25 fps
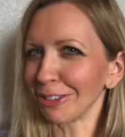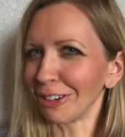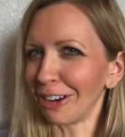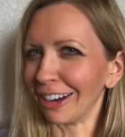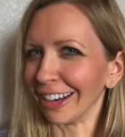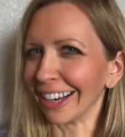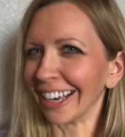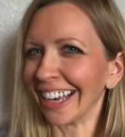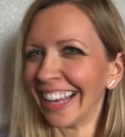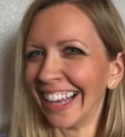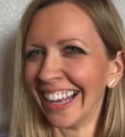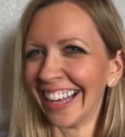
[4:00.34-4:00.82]

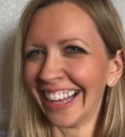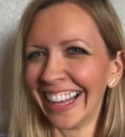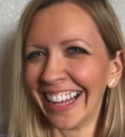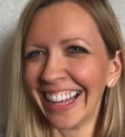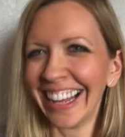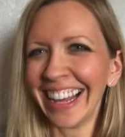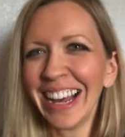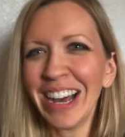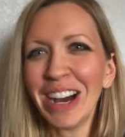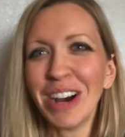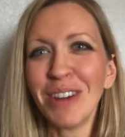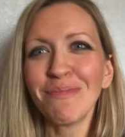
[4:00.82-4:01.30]
wrong?
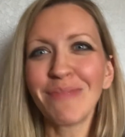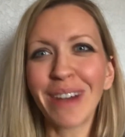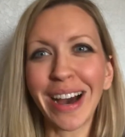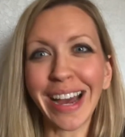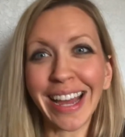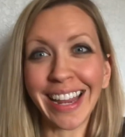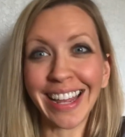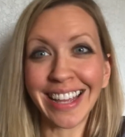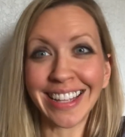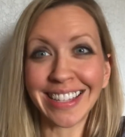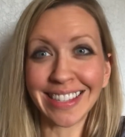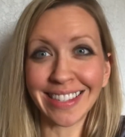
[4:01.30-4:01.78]

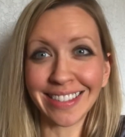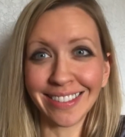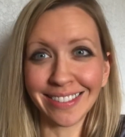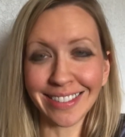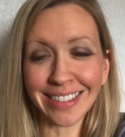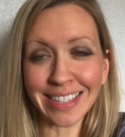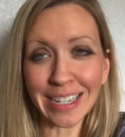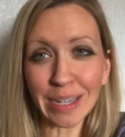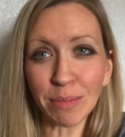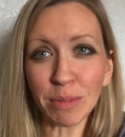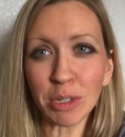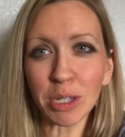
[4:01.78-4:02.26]
But it
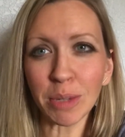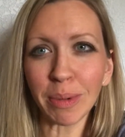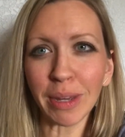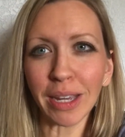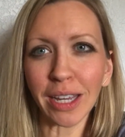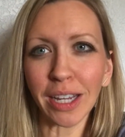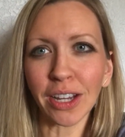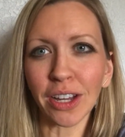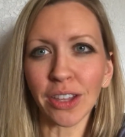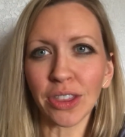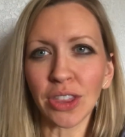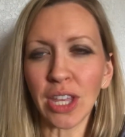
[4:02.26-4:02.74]
seems to be
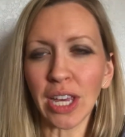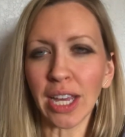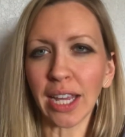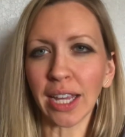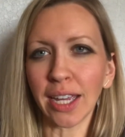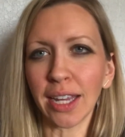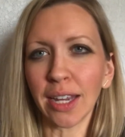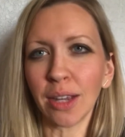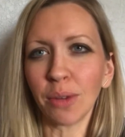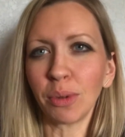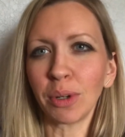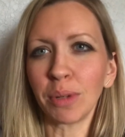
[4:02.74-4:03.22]
a good thing,
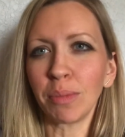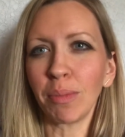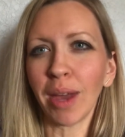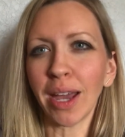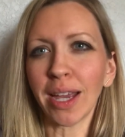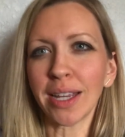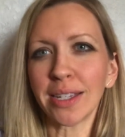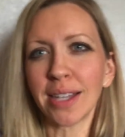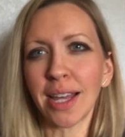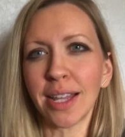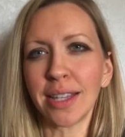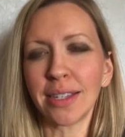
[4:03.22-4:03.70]
and it would
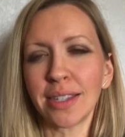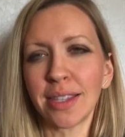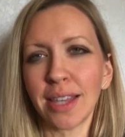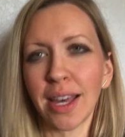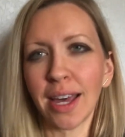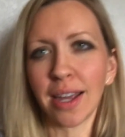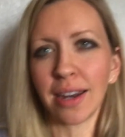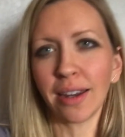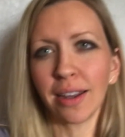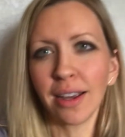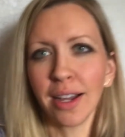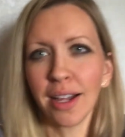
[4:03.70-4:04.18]
make sense
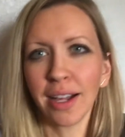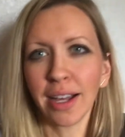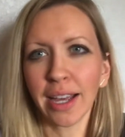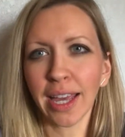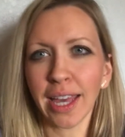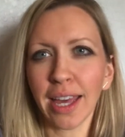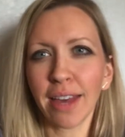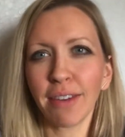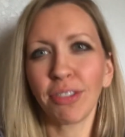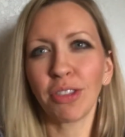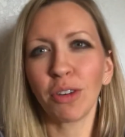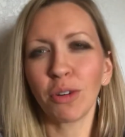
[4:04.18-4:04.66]
that
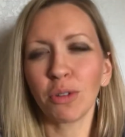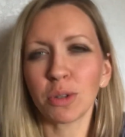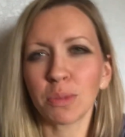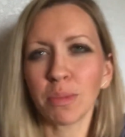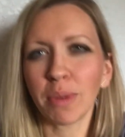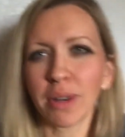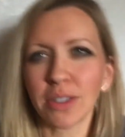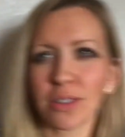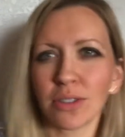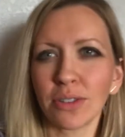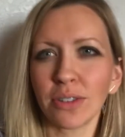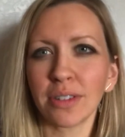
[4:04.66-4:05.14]
if those
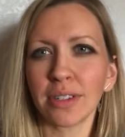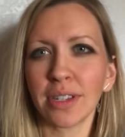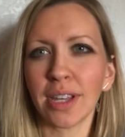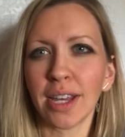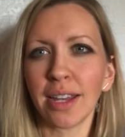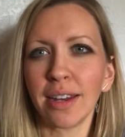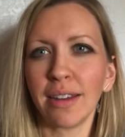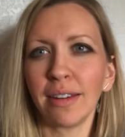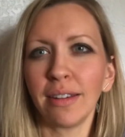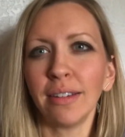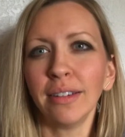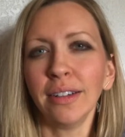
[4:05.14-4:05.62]
muscles
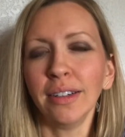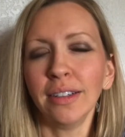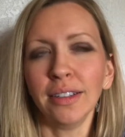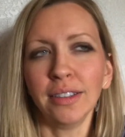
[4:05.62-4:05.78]
and